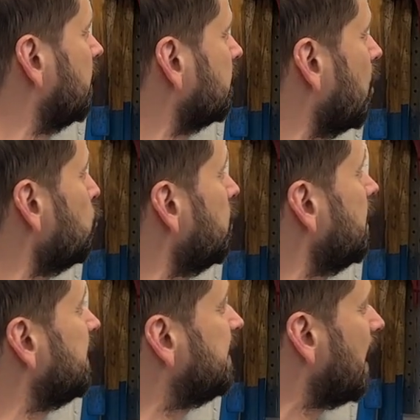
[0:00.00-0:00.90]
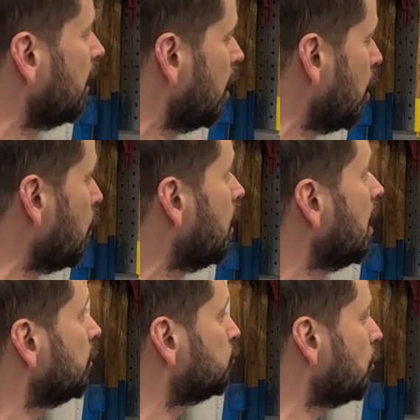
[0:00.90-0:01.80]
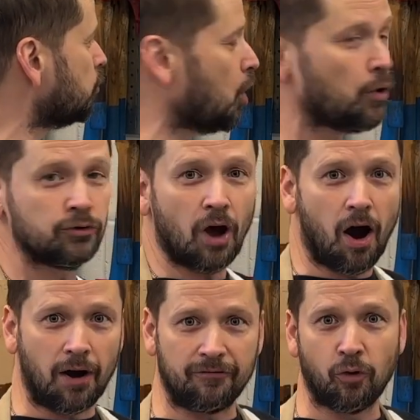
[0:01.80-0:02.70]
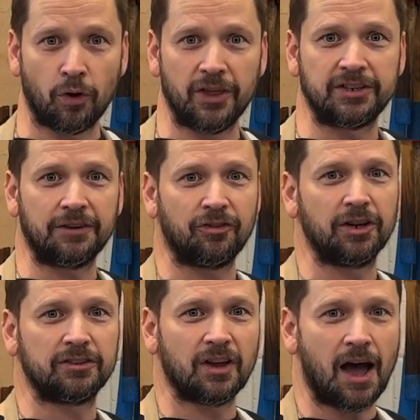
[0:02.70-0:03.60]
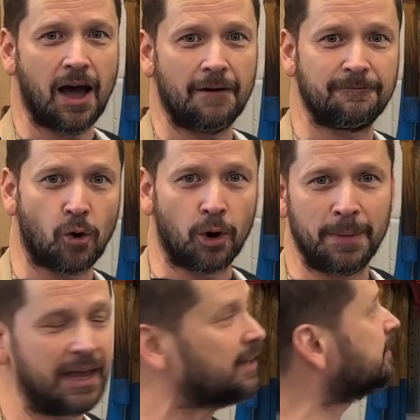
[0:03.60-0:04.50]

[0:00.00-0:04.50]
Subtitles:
coded yellow. So those are for the different forming and